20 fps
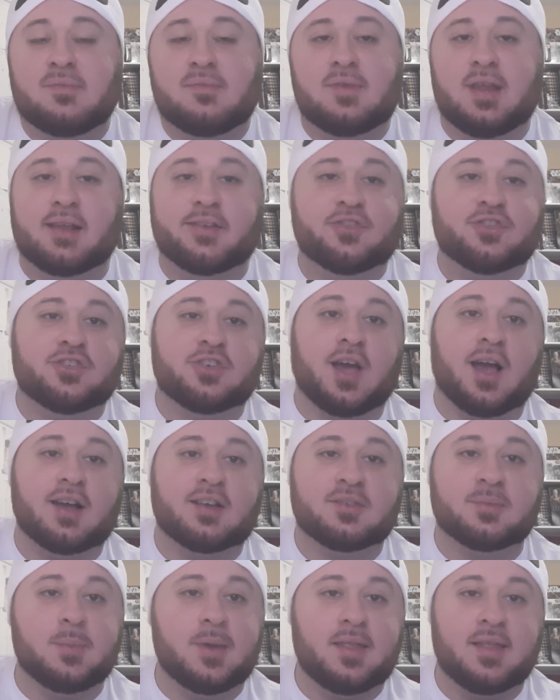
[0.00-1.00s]
It
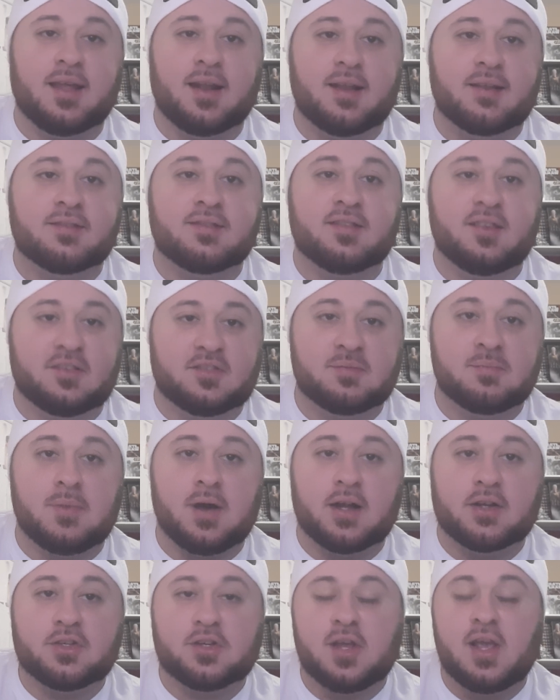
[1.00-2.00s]
shocks me that it's this
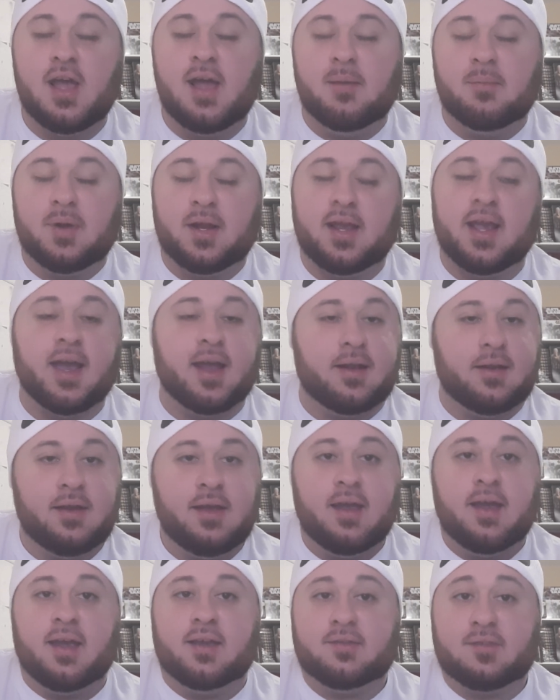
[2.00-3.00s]
much. But again,
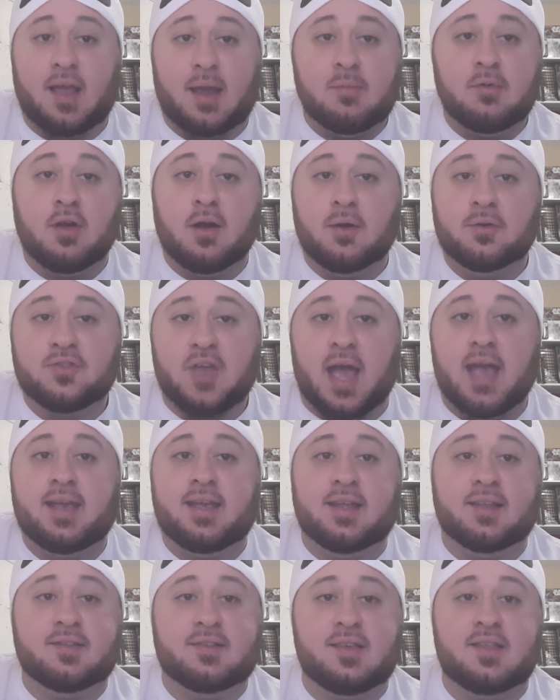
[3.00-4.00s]
as time goes, I
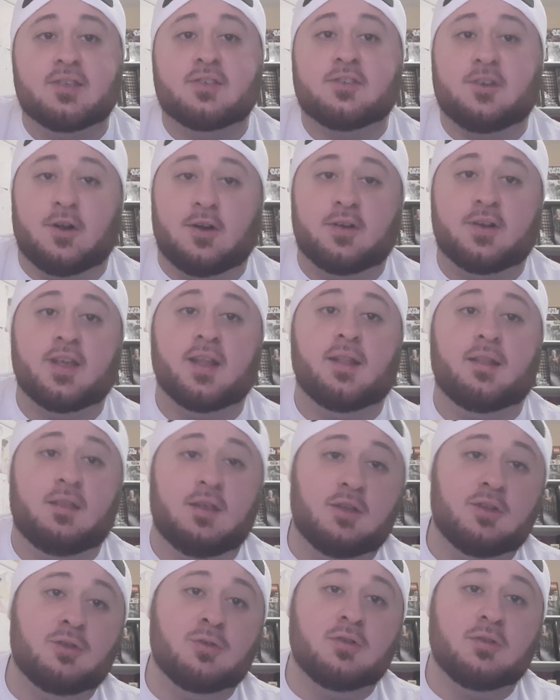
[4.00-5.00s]
can see this card
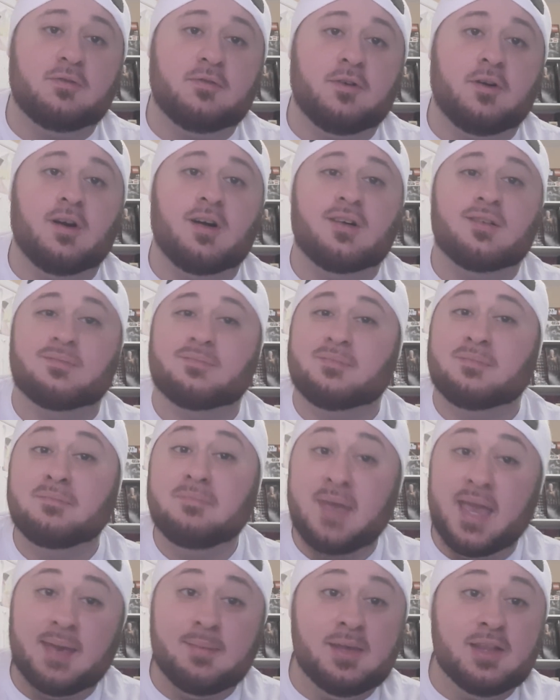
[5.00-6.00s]
continuing to fall.
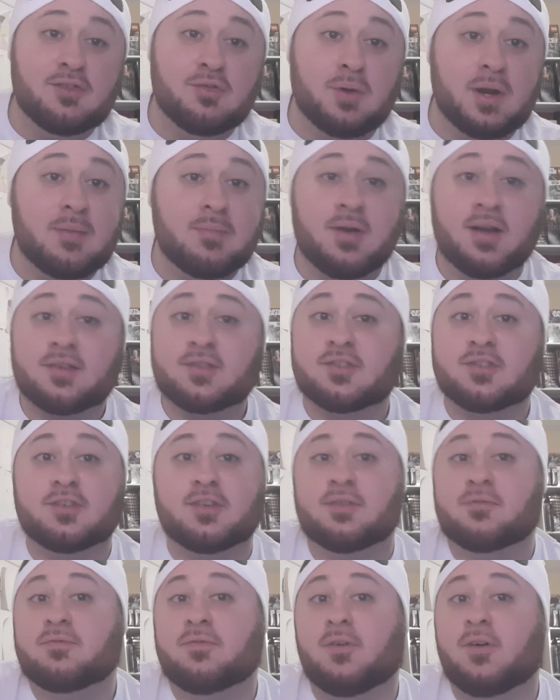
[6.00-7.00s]
Maybe $20,
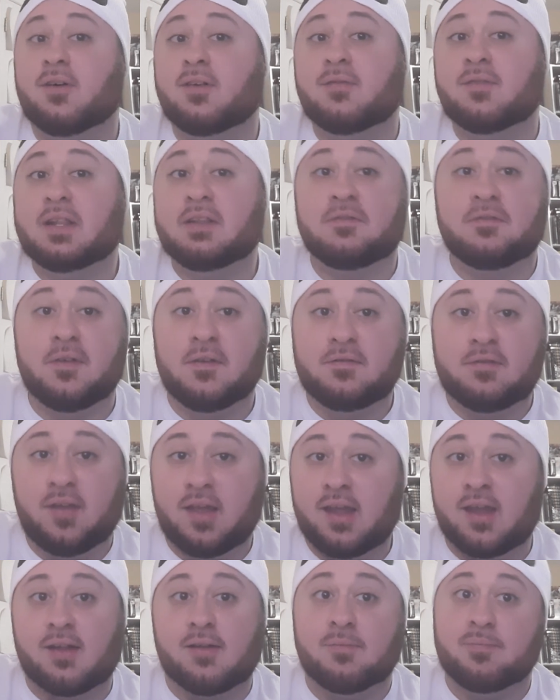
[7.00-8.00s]
could fall even to
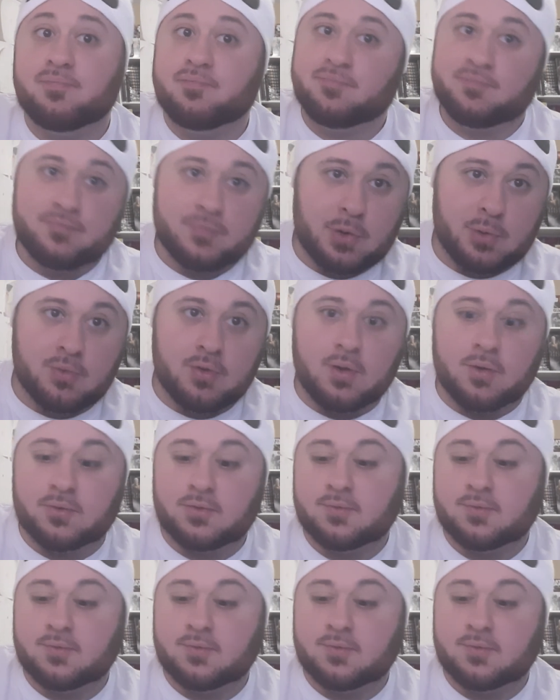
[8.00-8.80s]
15. Who knows?